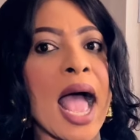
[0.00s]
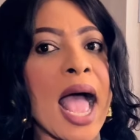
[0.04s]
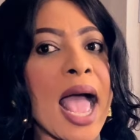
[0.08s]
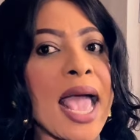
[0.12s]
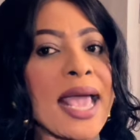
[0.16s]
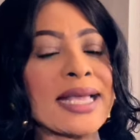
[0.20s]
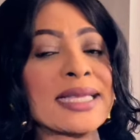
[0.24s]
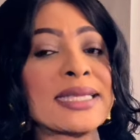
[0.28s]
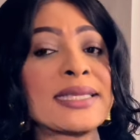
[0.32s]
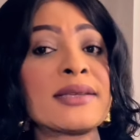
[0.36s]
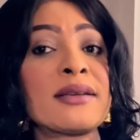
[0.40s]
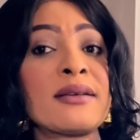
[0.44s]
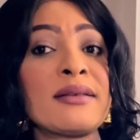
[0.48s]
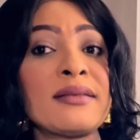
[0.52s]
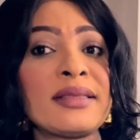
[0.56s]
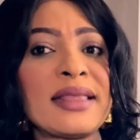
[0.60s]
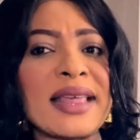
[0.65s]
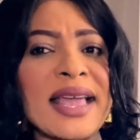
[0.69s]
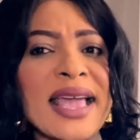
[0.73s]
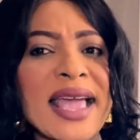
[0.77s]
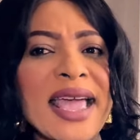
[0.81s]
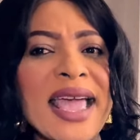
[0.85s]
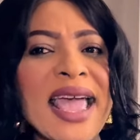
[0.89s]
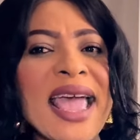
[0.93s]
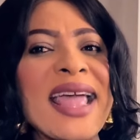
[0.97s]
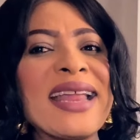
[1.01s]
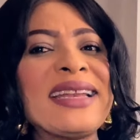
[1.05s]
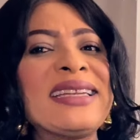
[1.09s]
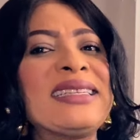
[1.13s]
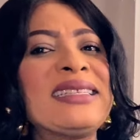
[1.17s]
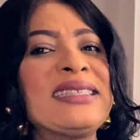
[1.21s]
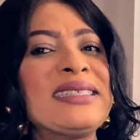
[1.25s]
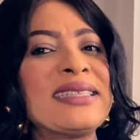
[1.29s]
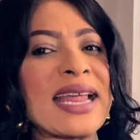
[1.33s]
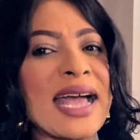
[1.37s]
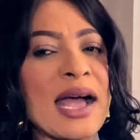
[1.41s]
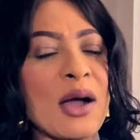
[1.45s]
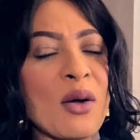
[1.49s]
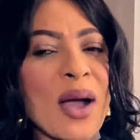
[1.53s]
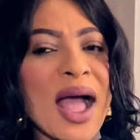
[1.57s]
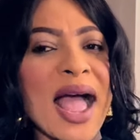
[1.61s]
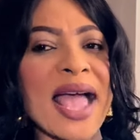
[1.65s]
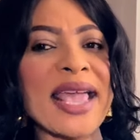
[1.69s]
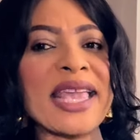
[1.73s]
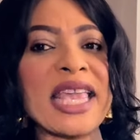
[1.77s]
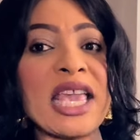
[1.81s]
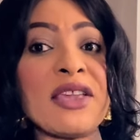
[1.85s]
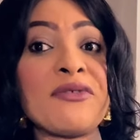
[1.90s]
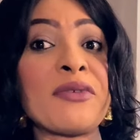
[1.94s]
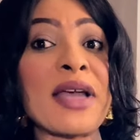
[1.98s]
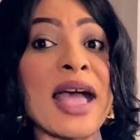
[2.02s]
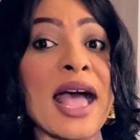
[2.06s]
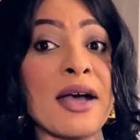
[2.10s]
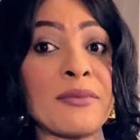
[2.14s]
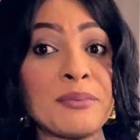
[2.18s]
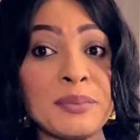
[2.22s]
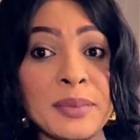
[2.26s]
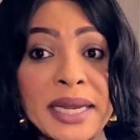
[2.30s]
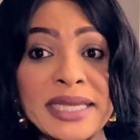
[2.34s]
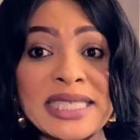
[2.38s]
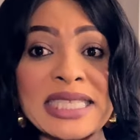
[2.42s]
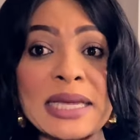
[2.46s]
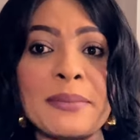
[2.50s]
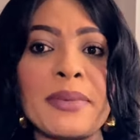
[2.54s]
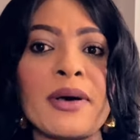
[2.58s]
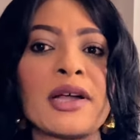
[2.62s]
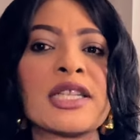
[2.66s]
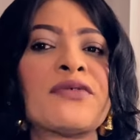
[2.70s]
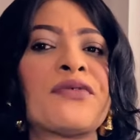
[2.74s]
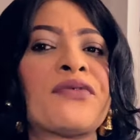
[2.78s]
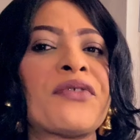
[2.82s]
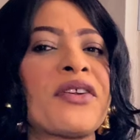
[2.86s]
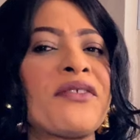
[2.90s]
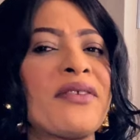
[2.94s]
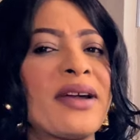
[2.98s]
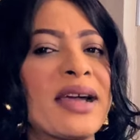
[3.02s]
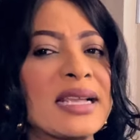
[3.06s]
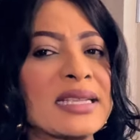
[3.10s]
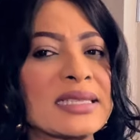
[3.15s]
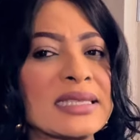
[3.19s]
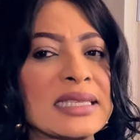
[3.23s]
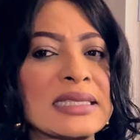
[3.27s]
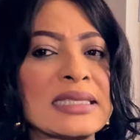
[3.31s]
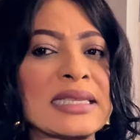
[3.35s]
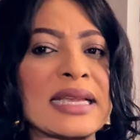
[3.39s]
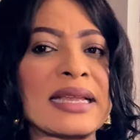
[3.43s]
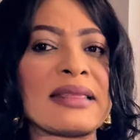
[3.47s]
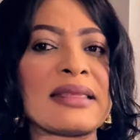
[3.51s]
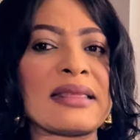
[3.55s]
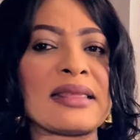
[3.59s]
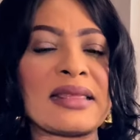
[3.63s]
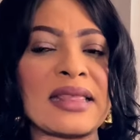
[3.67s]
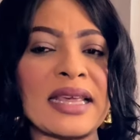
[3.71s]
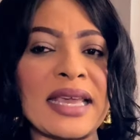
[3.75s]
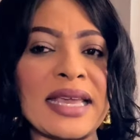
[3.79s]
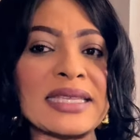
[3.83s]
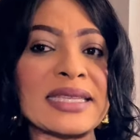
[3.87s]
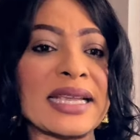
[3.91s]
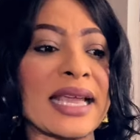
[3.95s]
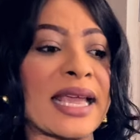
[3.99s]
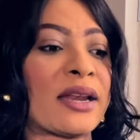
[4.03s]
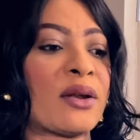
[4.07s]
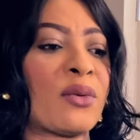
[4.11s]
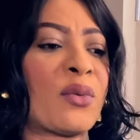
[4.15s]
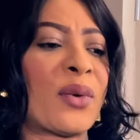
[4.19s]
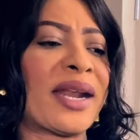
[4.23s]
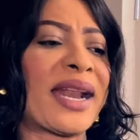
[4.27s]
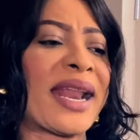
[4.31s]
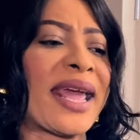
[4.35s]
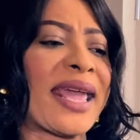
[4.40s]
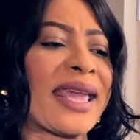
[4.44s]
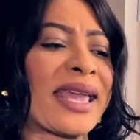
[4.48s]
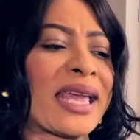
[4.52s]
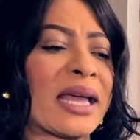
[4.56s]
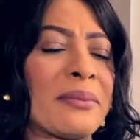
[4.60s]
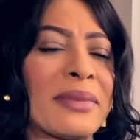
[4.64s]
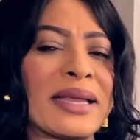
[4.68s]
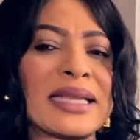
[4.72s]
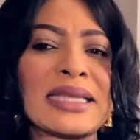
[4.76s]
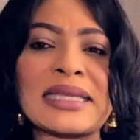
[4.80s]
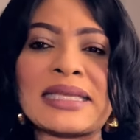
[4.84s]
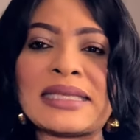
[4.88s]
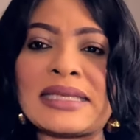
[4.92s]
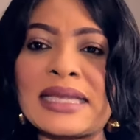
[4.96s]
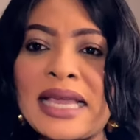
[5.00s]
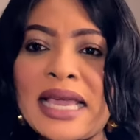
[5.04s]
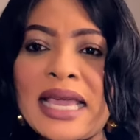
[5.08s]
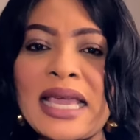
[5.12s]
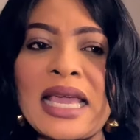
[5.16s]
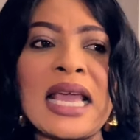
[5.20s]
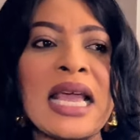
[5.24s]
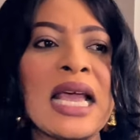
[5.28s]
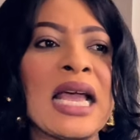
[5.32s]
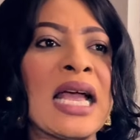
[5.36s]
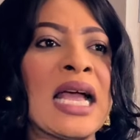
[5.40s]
It's still there, and now I give updates about fragrances and things, and when I come and say